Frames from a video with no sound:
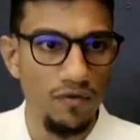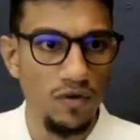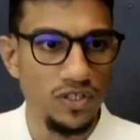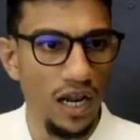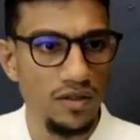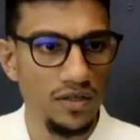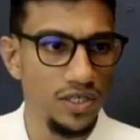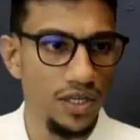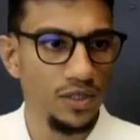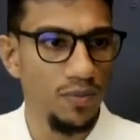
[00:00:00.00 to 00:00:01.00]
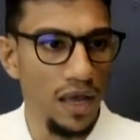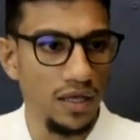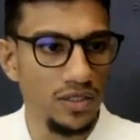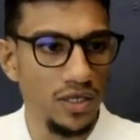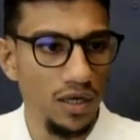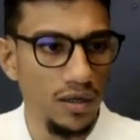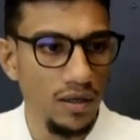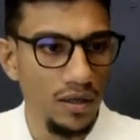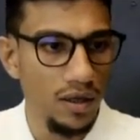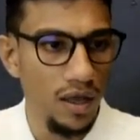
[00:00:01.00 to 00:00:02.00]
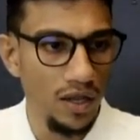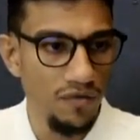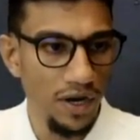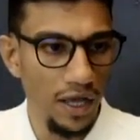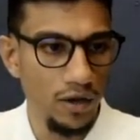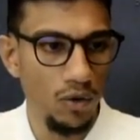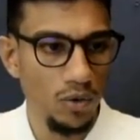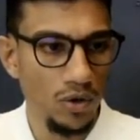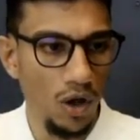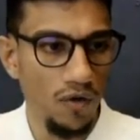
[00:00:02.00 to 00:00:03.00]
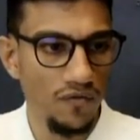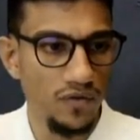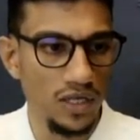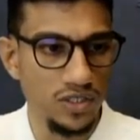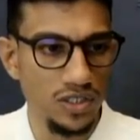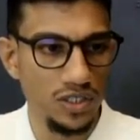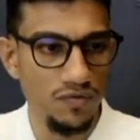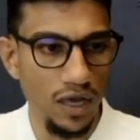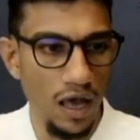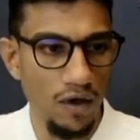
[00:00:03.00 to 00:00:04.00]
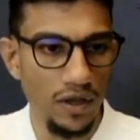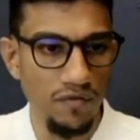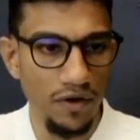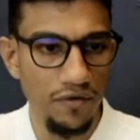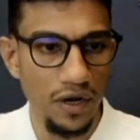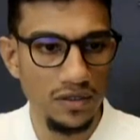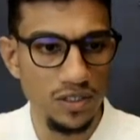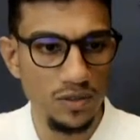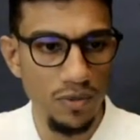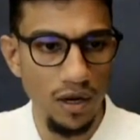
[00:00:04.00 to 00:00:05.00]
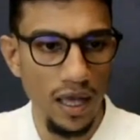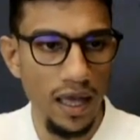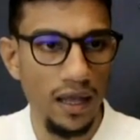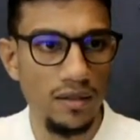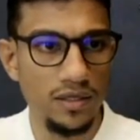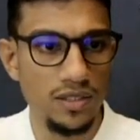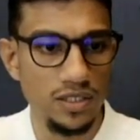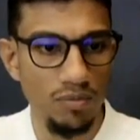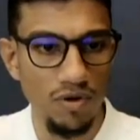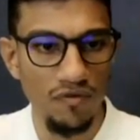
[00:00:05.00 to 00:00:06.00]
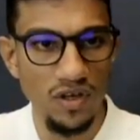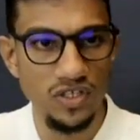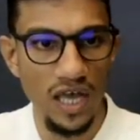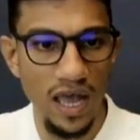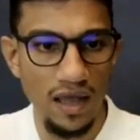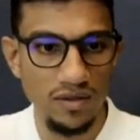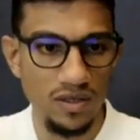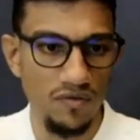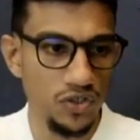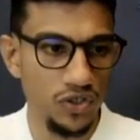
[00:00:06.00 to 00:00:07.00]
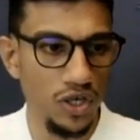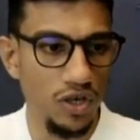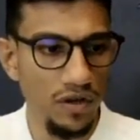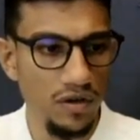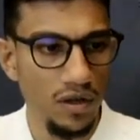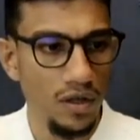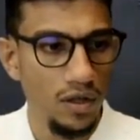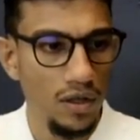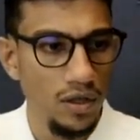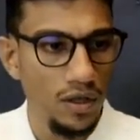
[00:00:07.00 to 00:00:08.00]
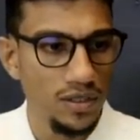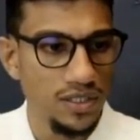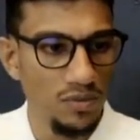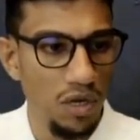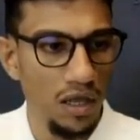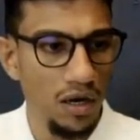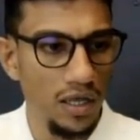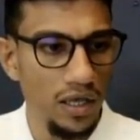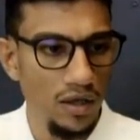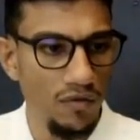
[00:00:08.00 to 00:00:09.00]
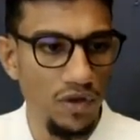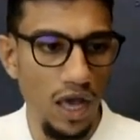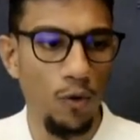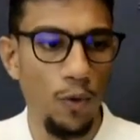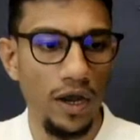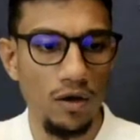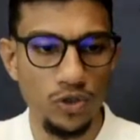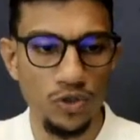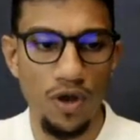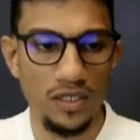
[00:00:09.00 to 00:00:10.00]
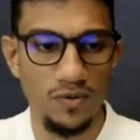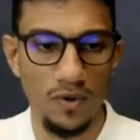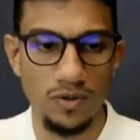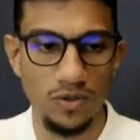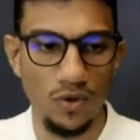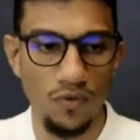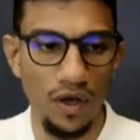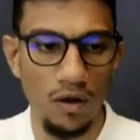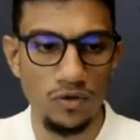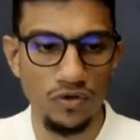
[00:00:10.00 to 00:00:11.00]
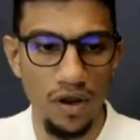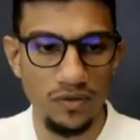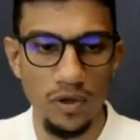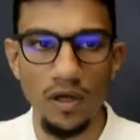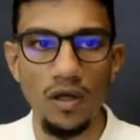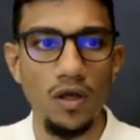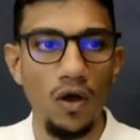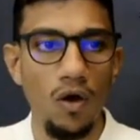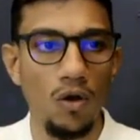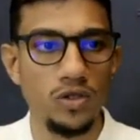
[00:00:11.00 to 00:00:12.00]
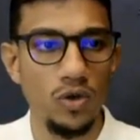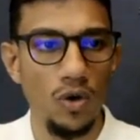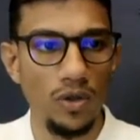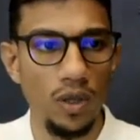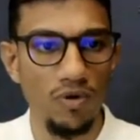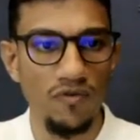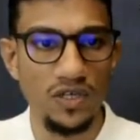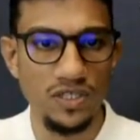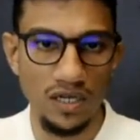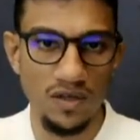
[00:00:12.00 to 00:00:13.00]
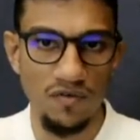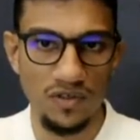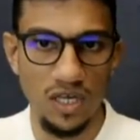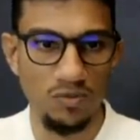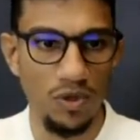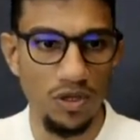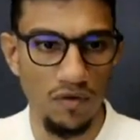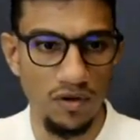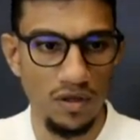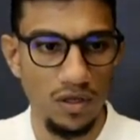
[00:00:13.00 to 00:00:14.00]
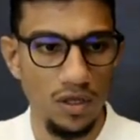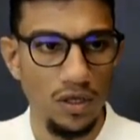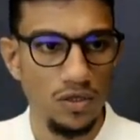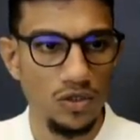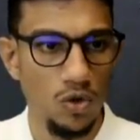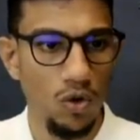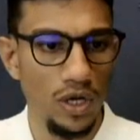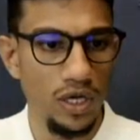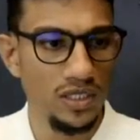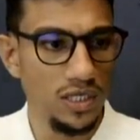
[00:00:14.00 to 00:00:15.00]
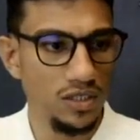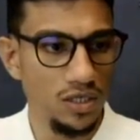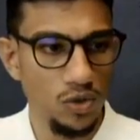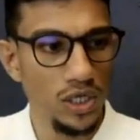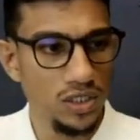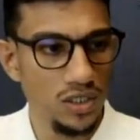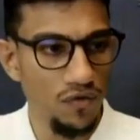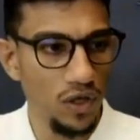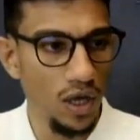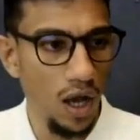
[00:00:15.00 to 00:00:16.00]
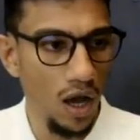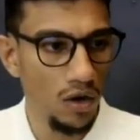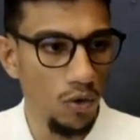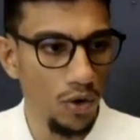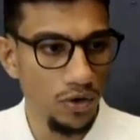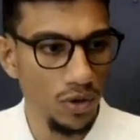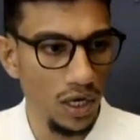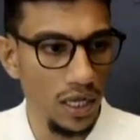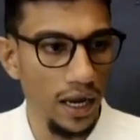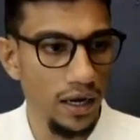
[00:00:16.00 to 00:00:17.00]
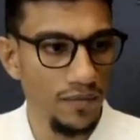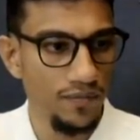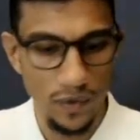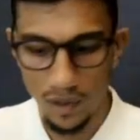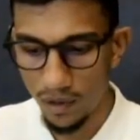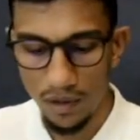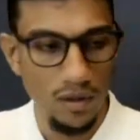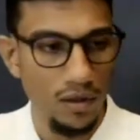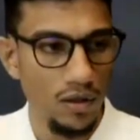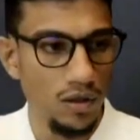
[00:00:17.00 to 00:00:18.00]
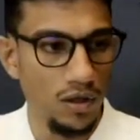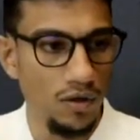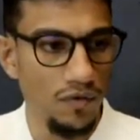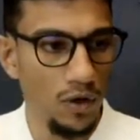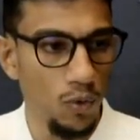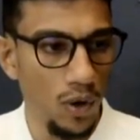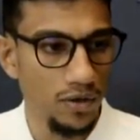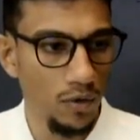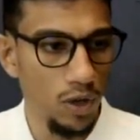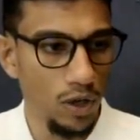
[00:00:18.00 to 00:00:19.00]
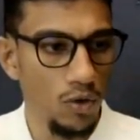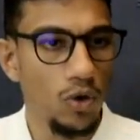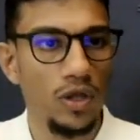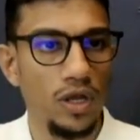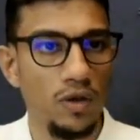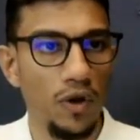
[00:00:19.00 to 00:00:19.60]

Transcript: If we select the series manager, and if you take a note of, yes, we have inventory adjustment, and this is the prefix and the suffix given. Similarly, we have warehouse transfer also. So warehouse transfer, also the prefix and suffix has been given. So in such situations, if we are going to create, we'll do one thing, we'll go to the